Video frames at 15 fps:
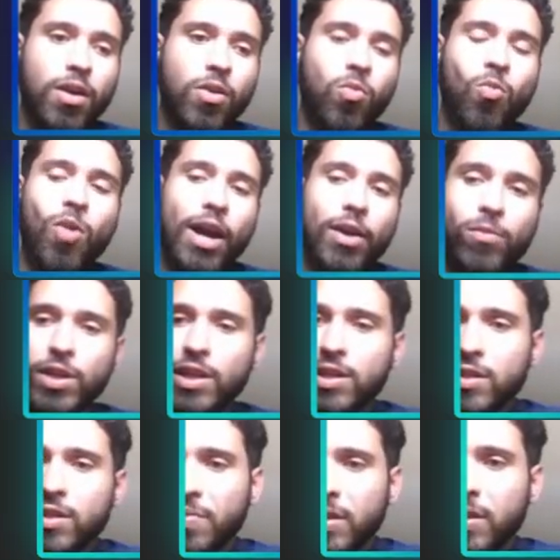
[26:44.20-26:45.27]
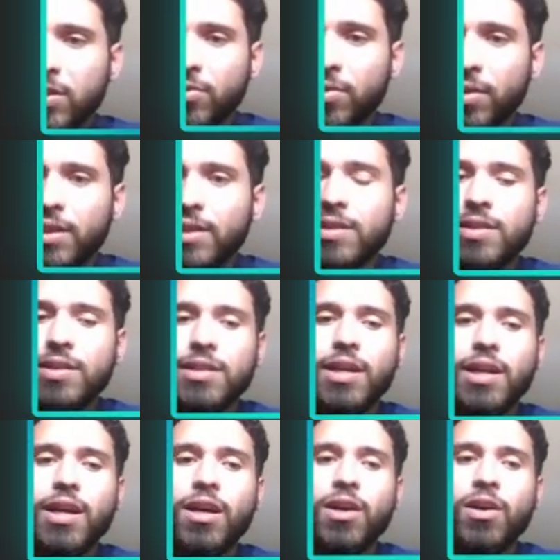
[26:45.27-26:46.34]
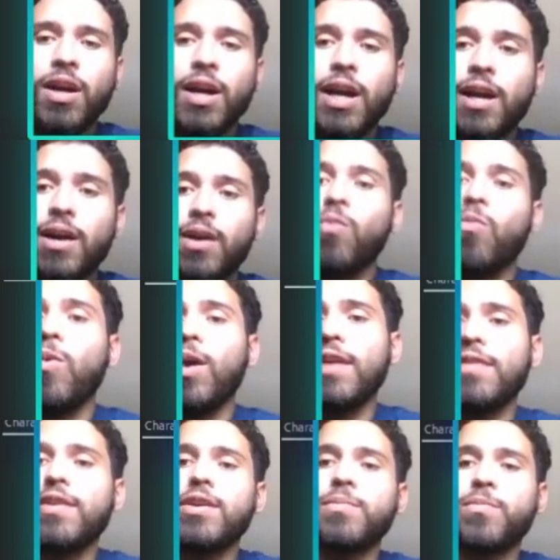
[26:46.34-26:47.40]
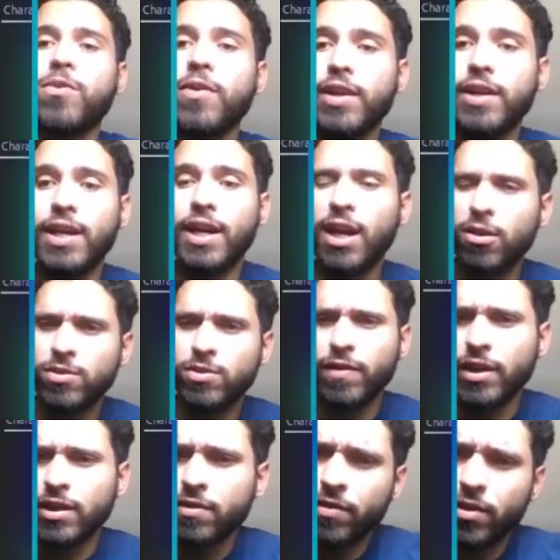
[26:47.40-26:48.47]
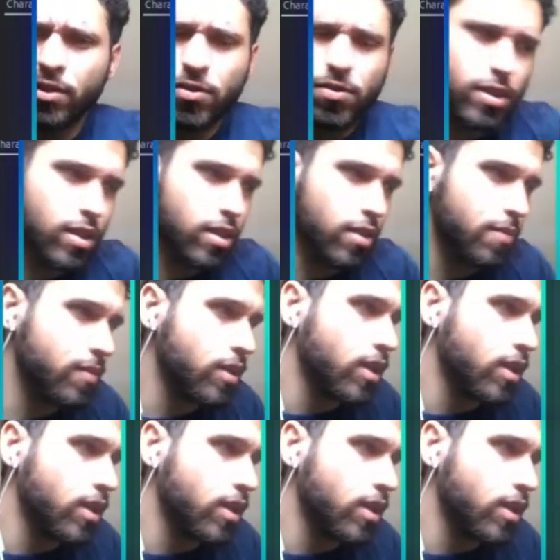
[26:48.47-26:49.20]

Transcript: why we need split screens, why they're important, how to effectively use them,